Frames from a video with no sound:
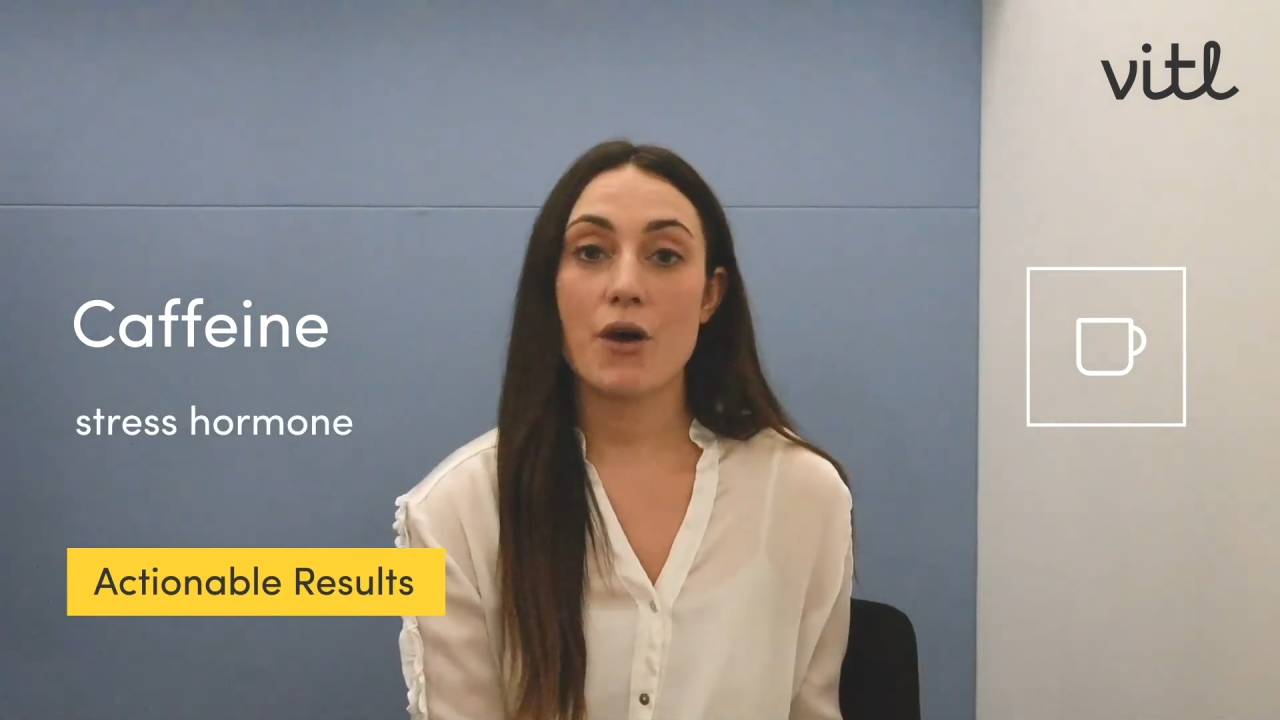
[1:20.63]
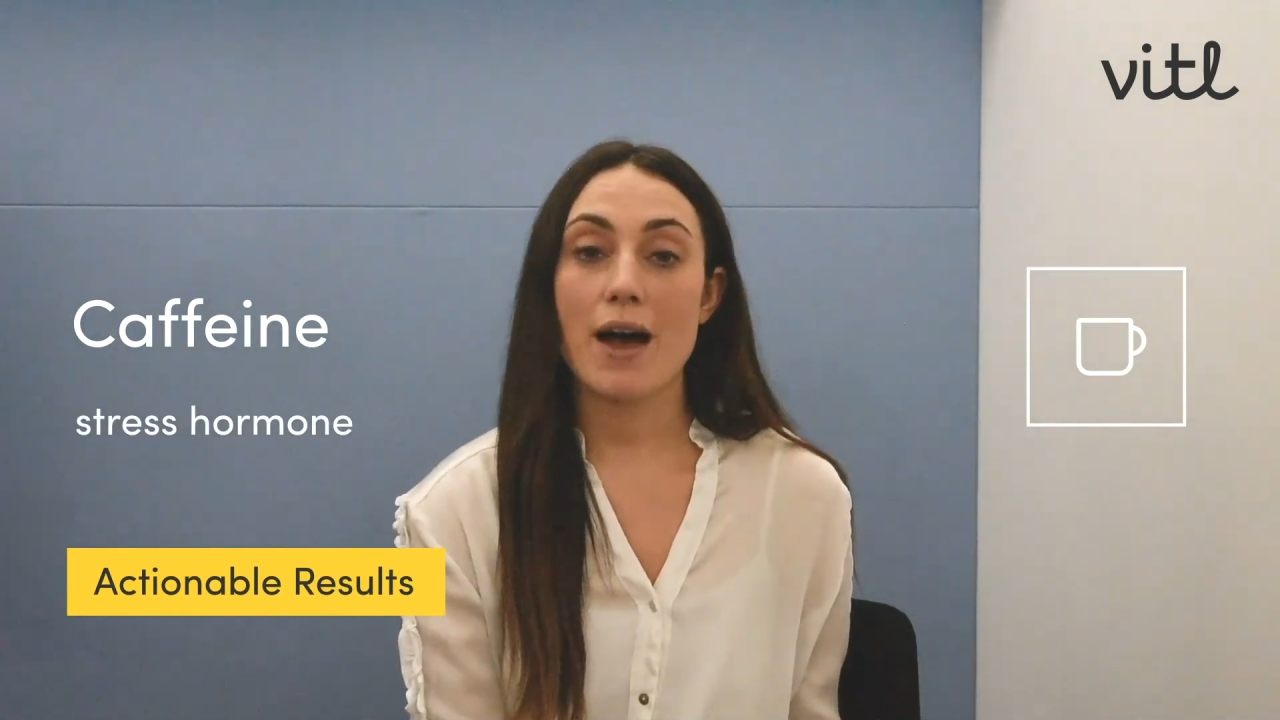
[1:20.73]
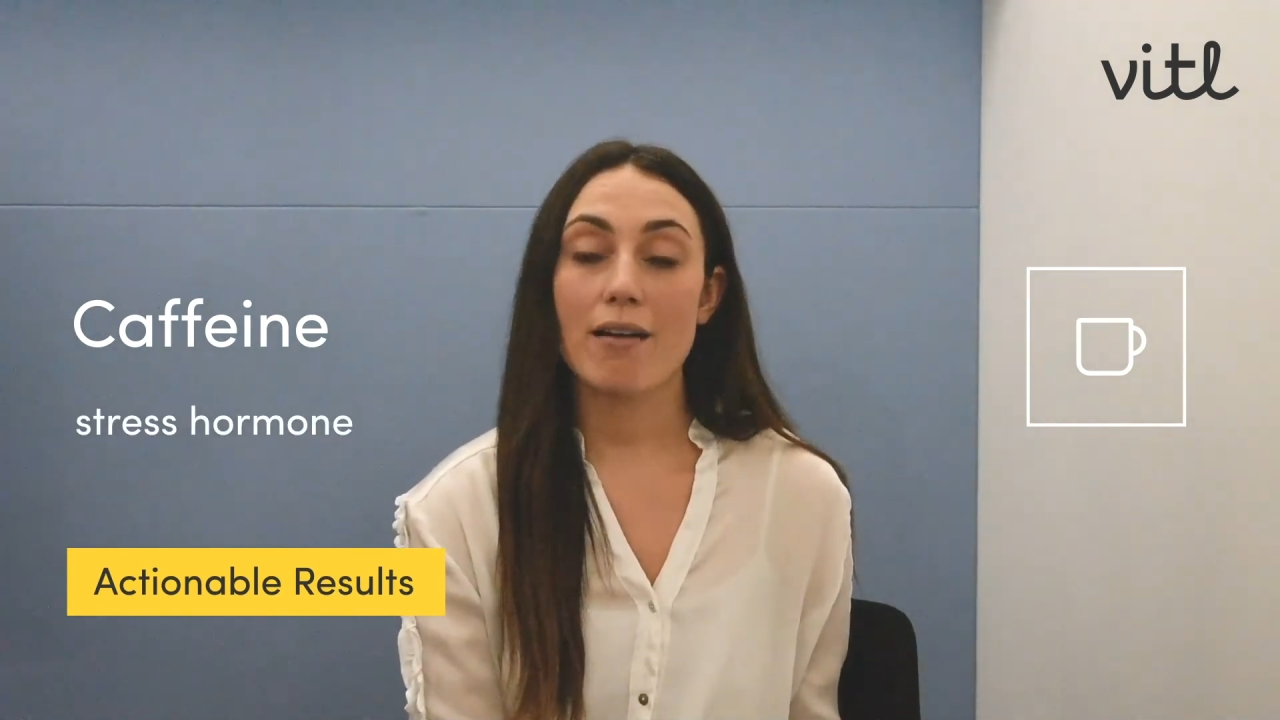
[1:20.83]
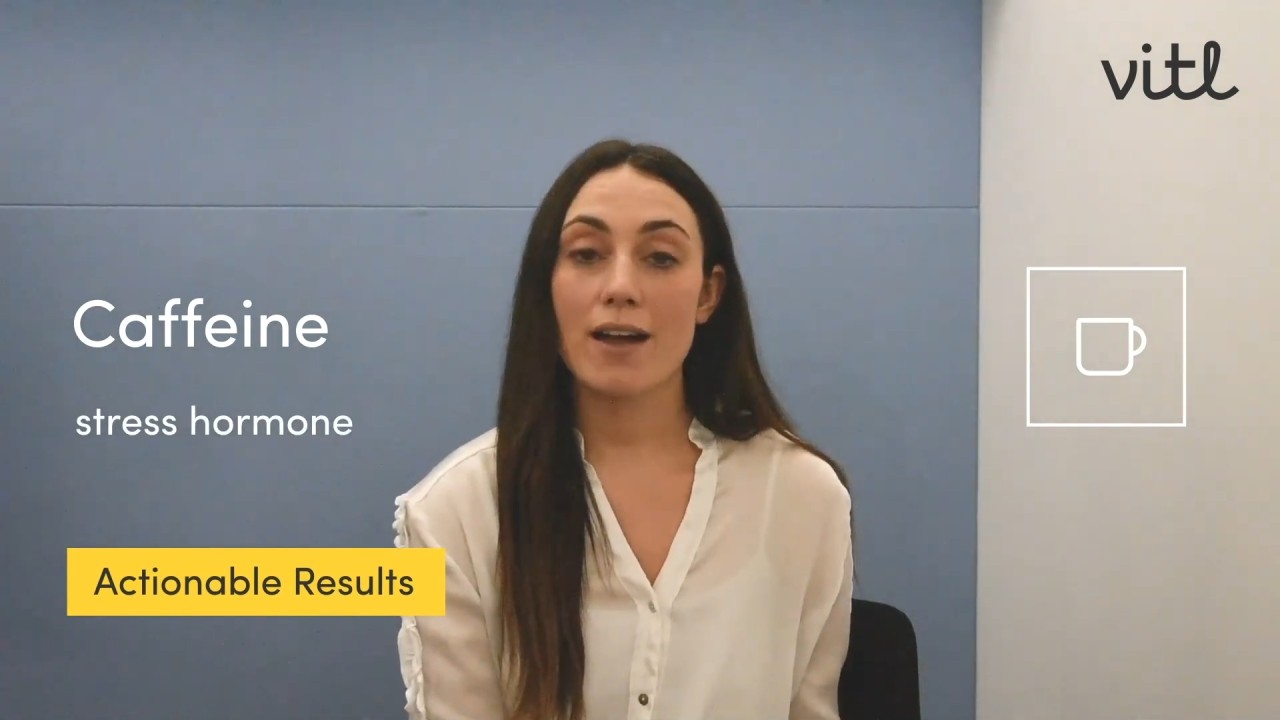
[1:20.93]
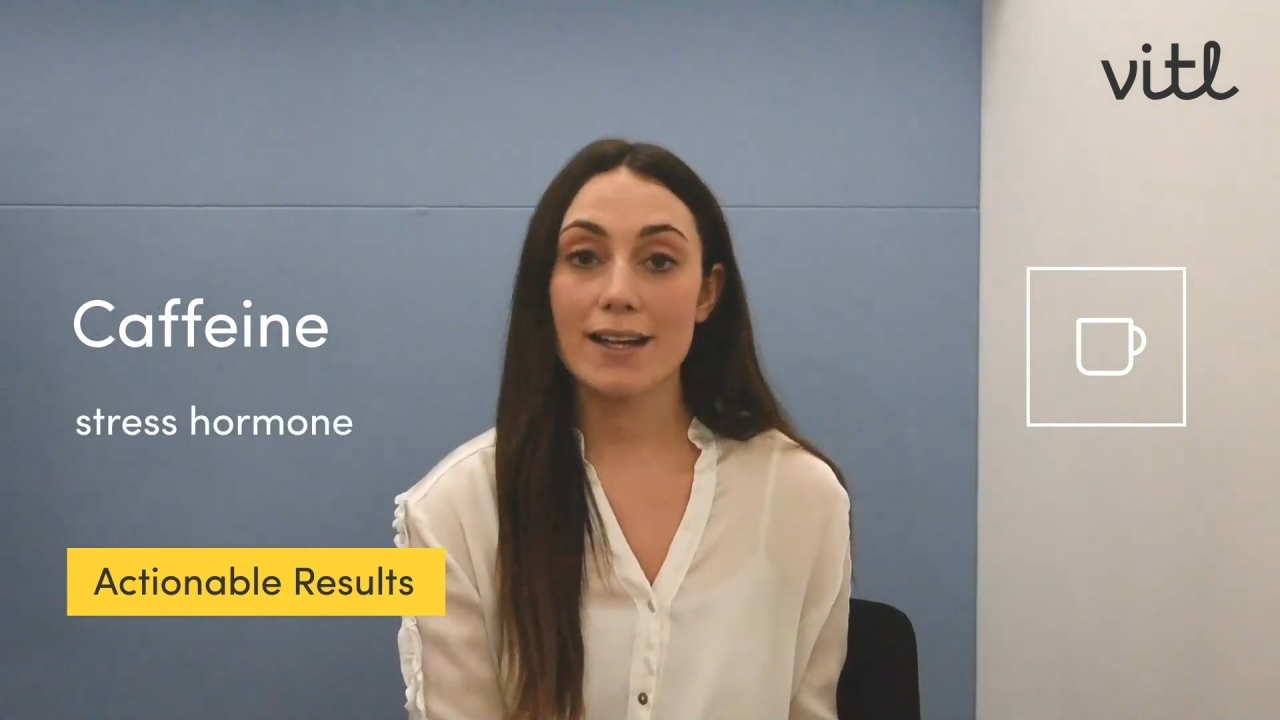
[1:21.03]

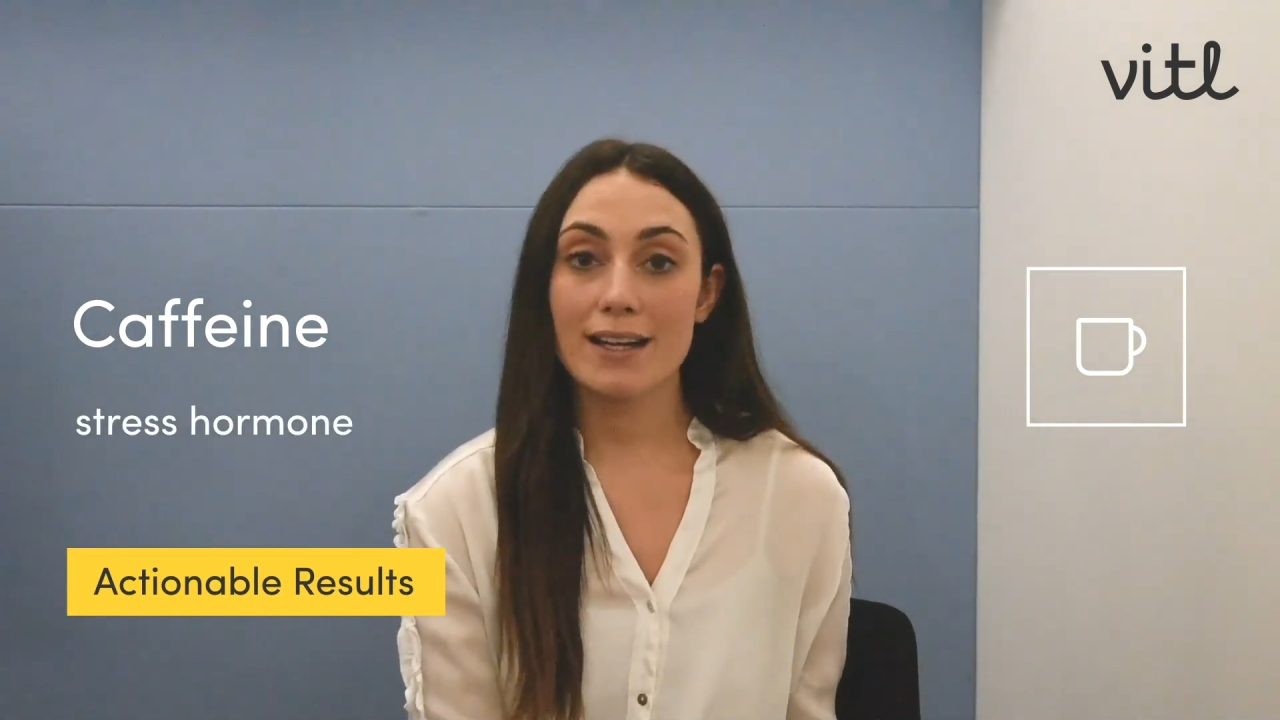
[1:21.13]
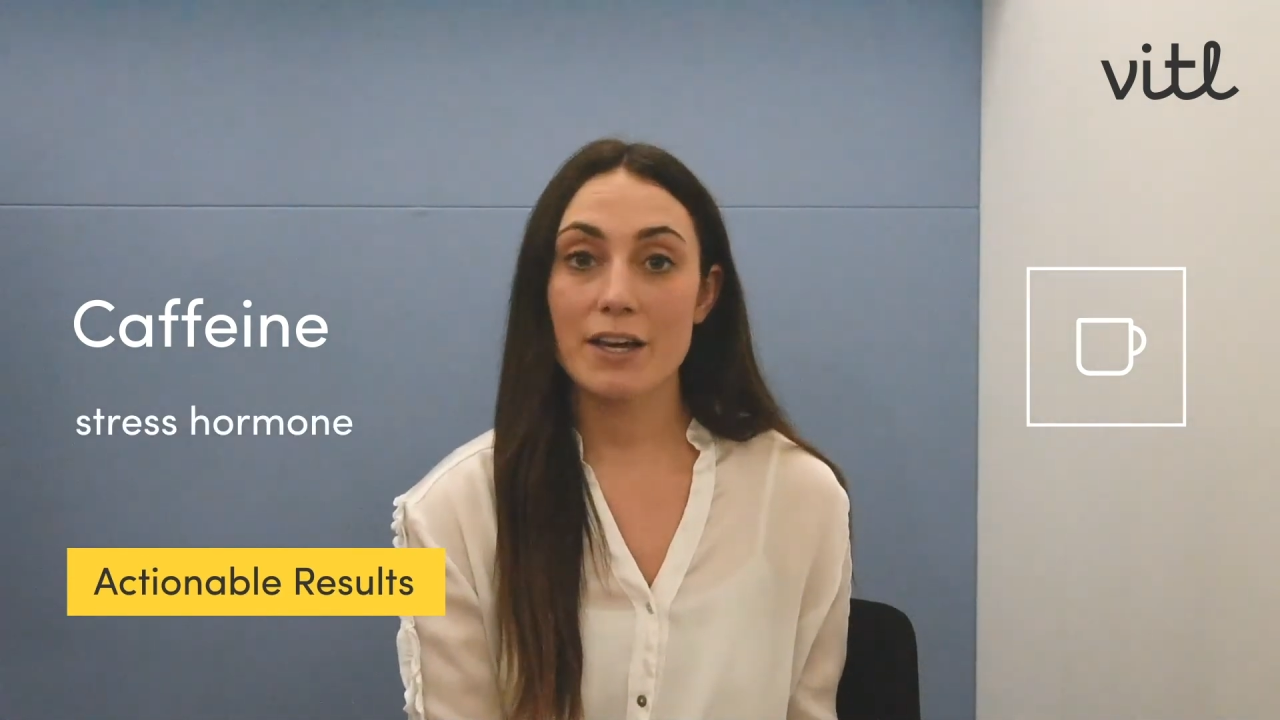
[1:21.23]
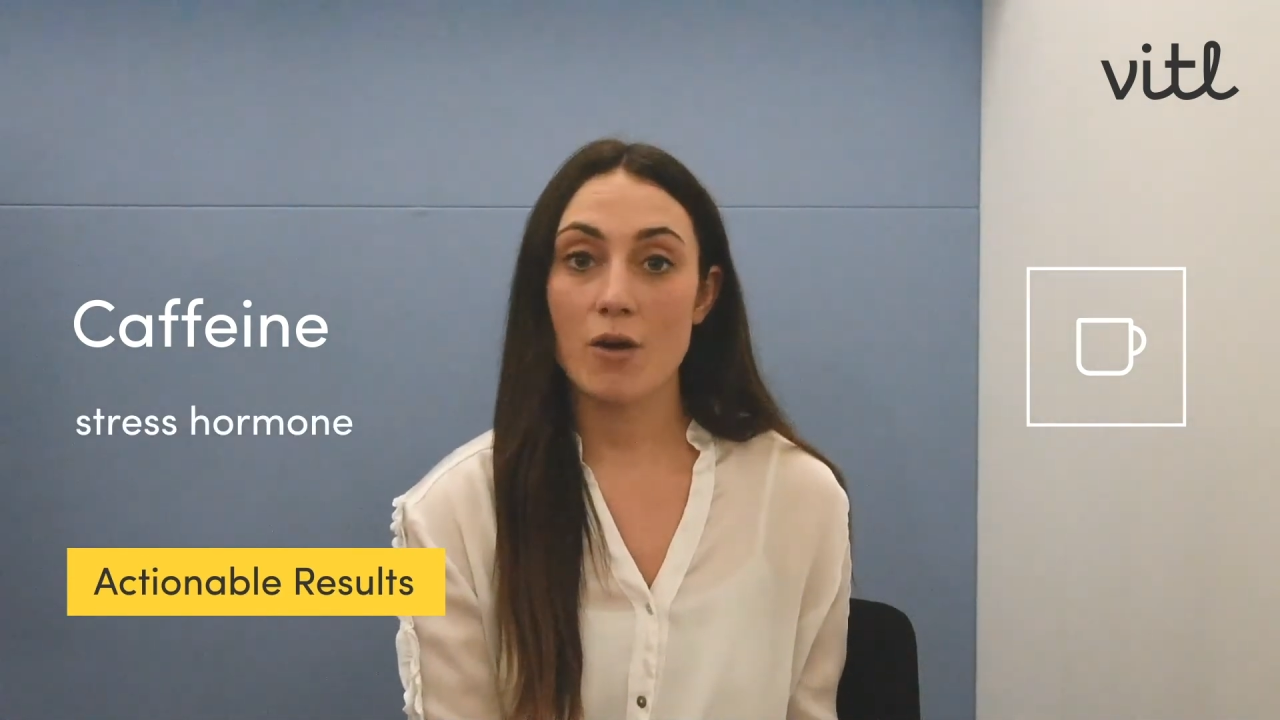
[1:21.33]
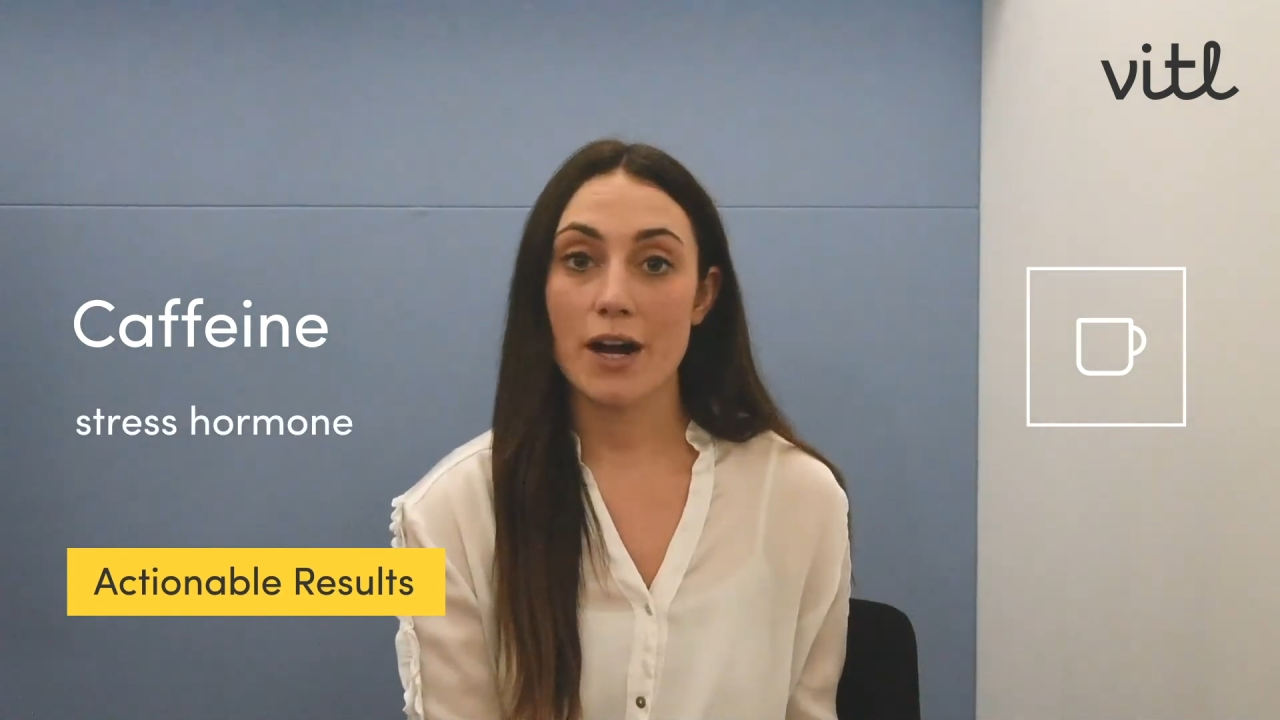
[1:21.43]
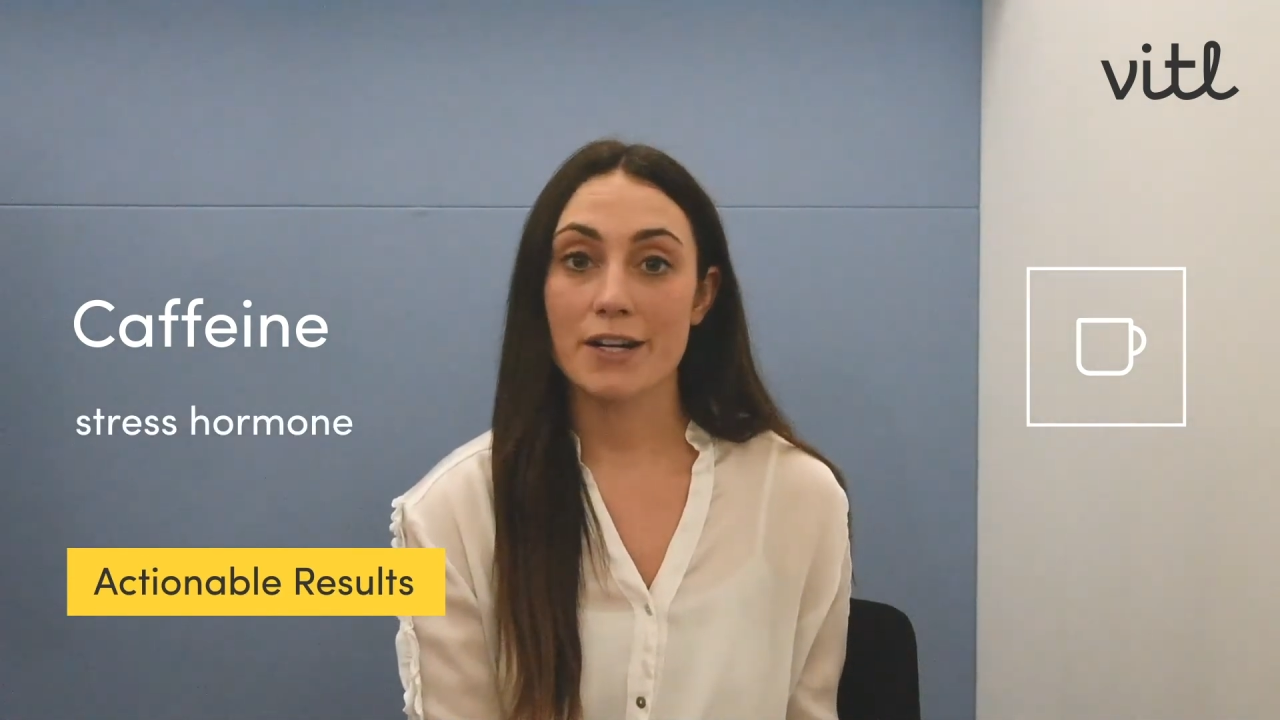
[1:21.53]
how likely you are